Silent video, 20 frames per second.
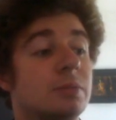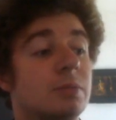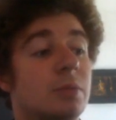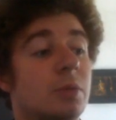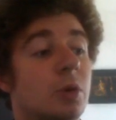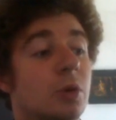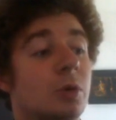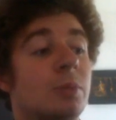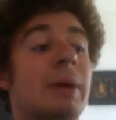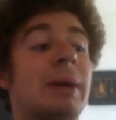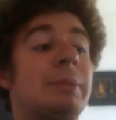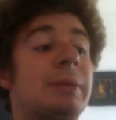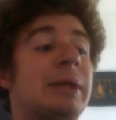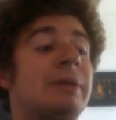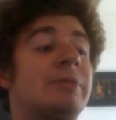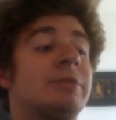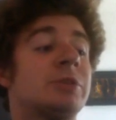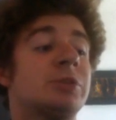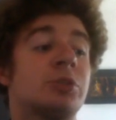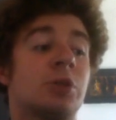or maybe
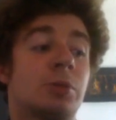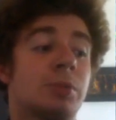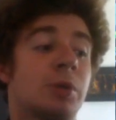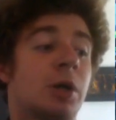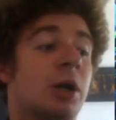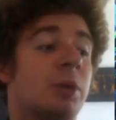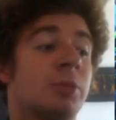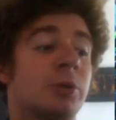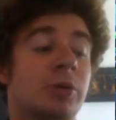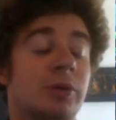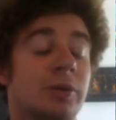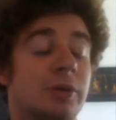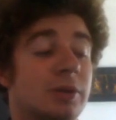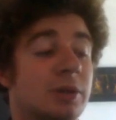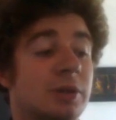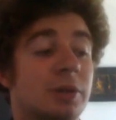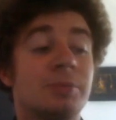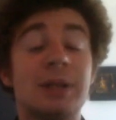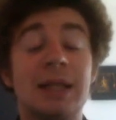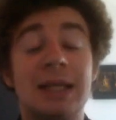even drop
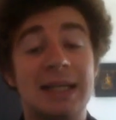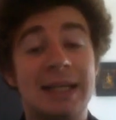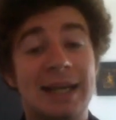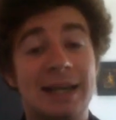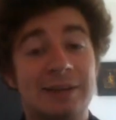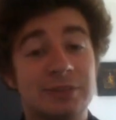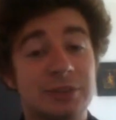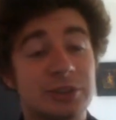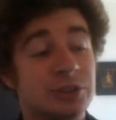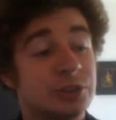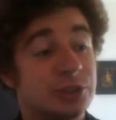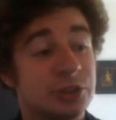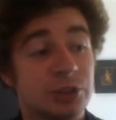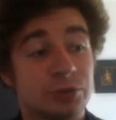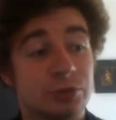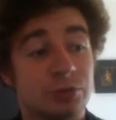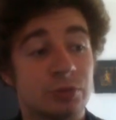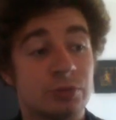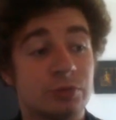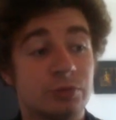Garmore completely out and
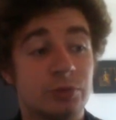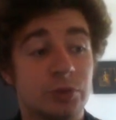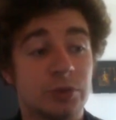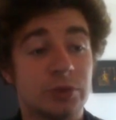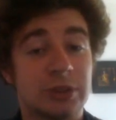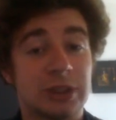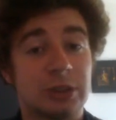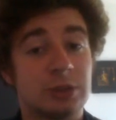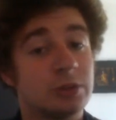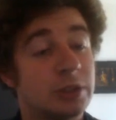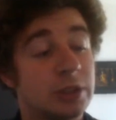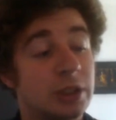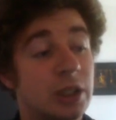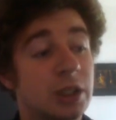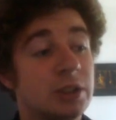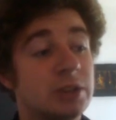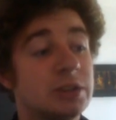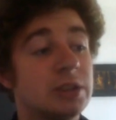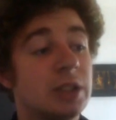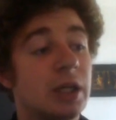just run 4 Sanctuary
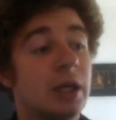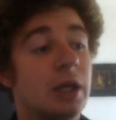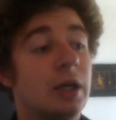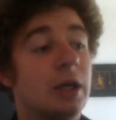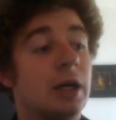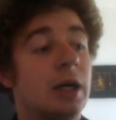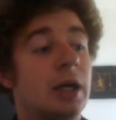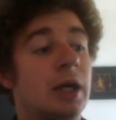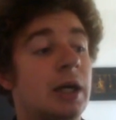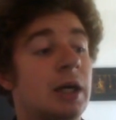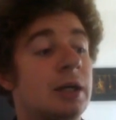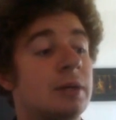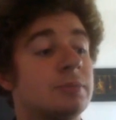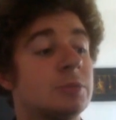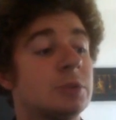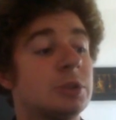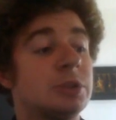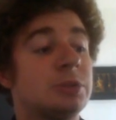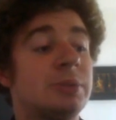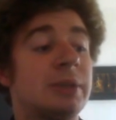Guards,
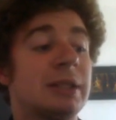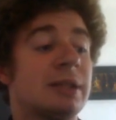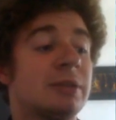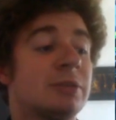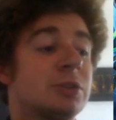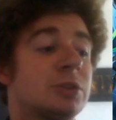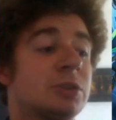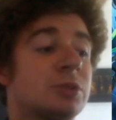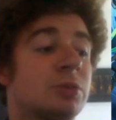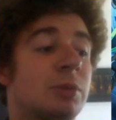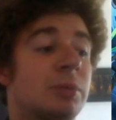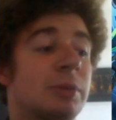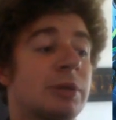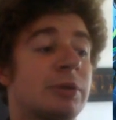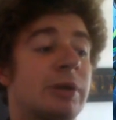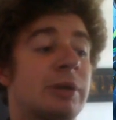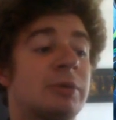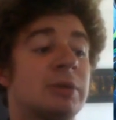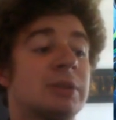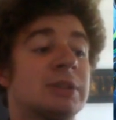which would mean I would swap my
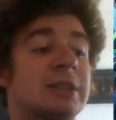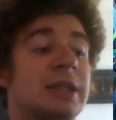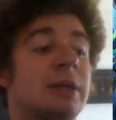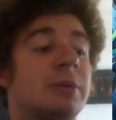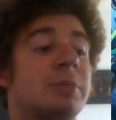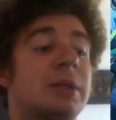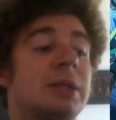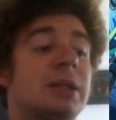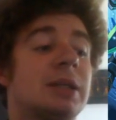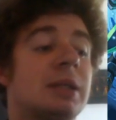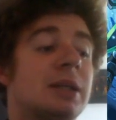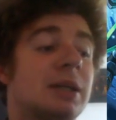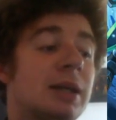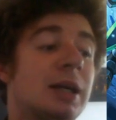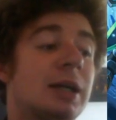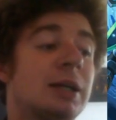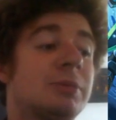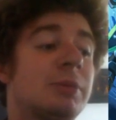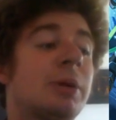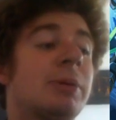grade 1s out. But
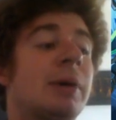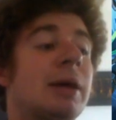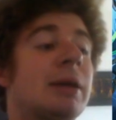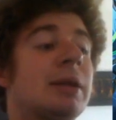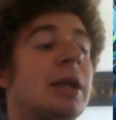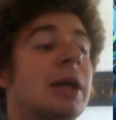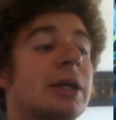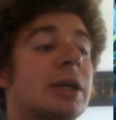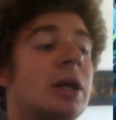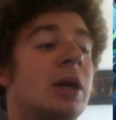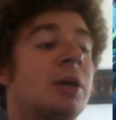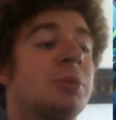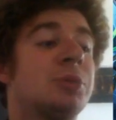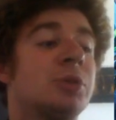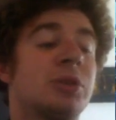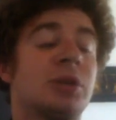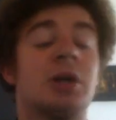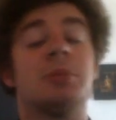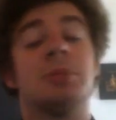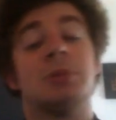at the moment, I like
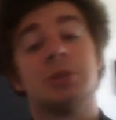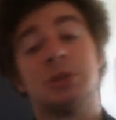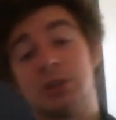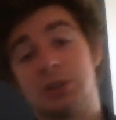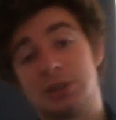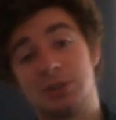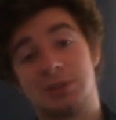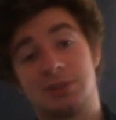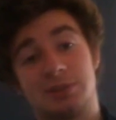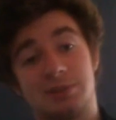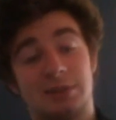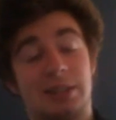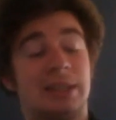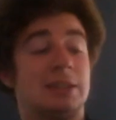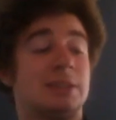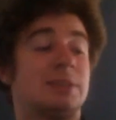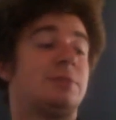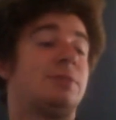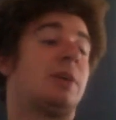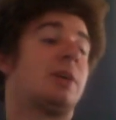Garmore. Garmore's
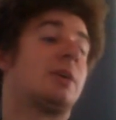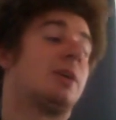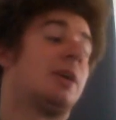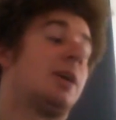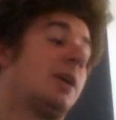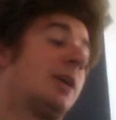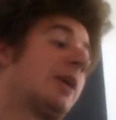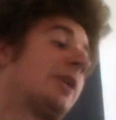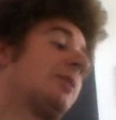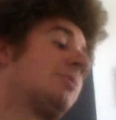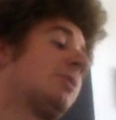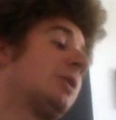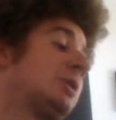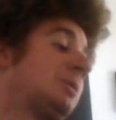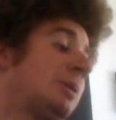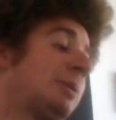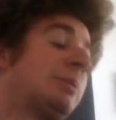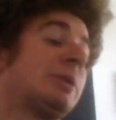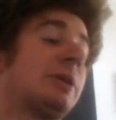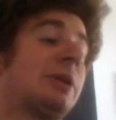it's a fun card. Most
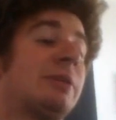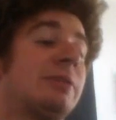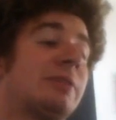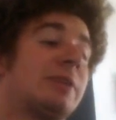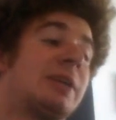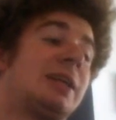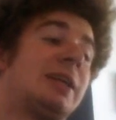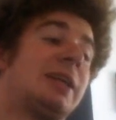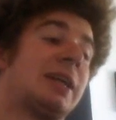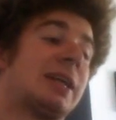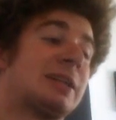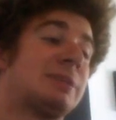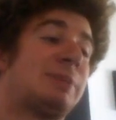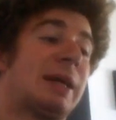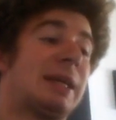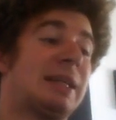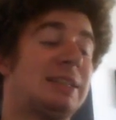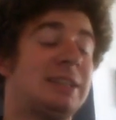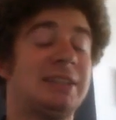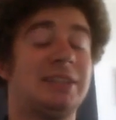people don't really
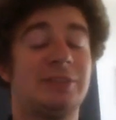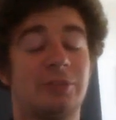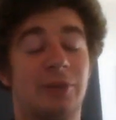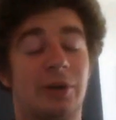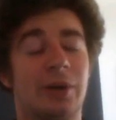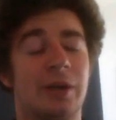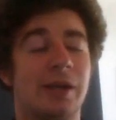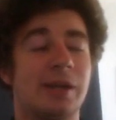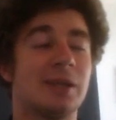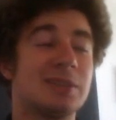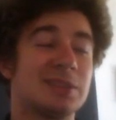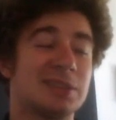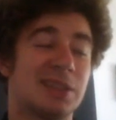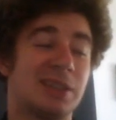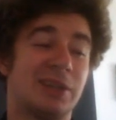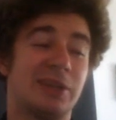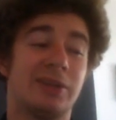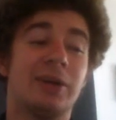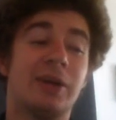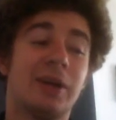expect you to run it, so
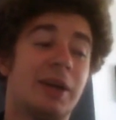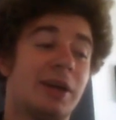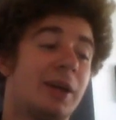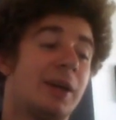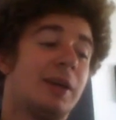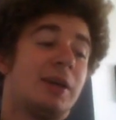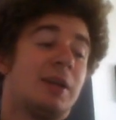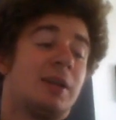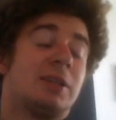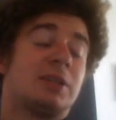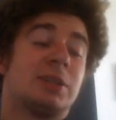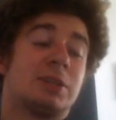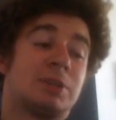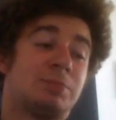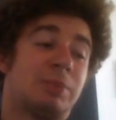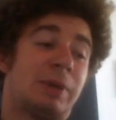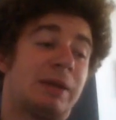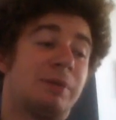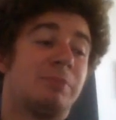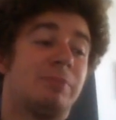it's
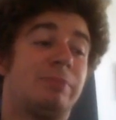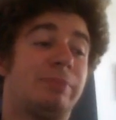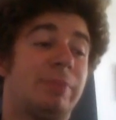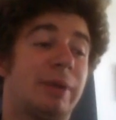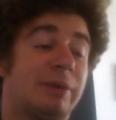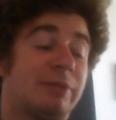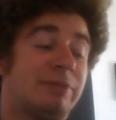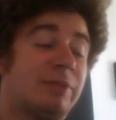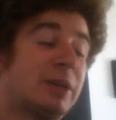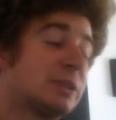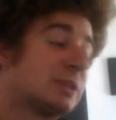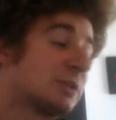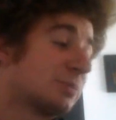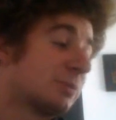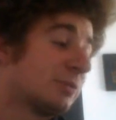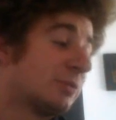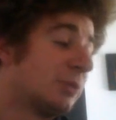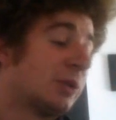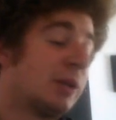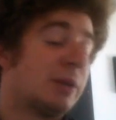just a bit of fun
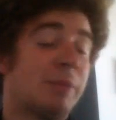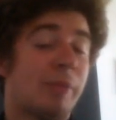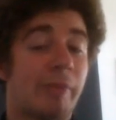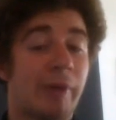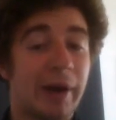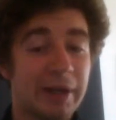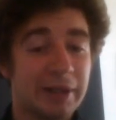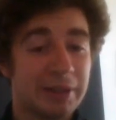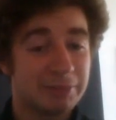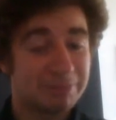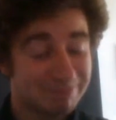before Limit Break.